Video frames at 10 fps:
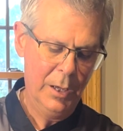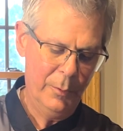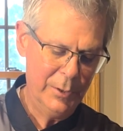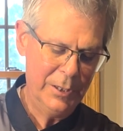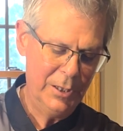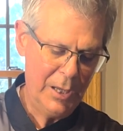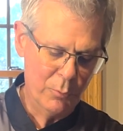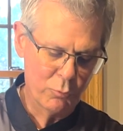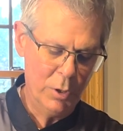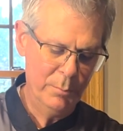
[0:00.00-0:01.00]
I want to get that
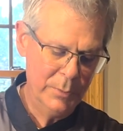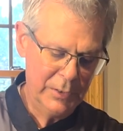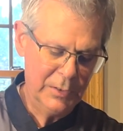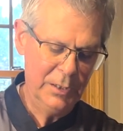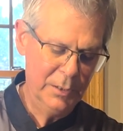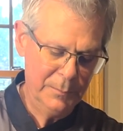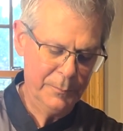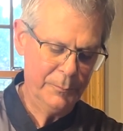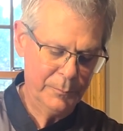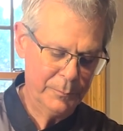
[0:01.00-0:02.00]
rum mixed in.
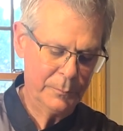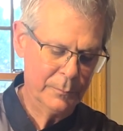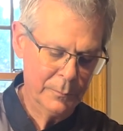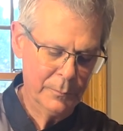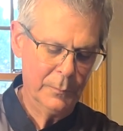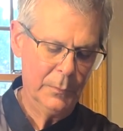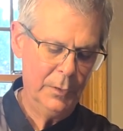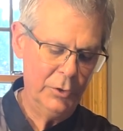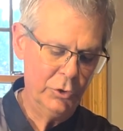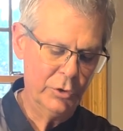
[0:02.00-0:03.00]

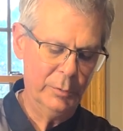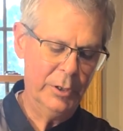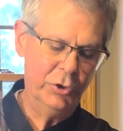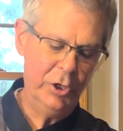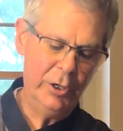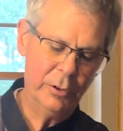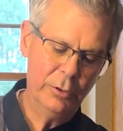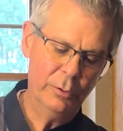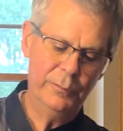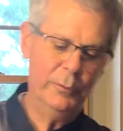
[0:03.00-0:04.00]
That's usually what a shaker will
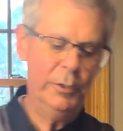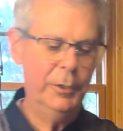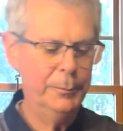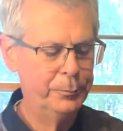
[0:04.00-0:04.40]
do for you.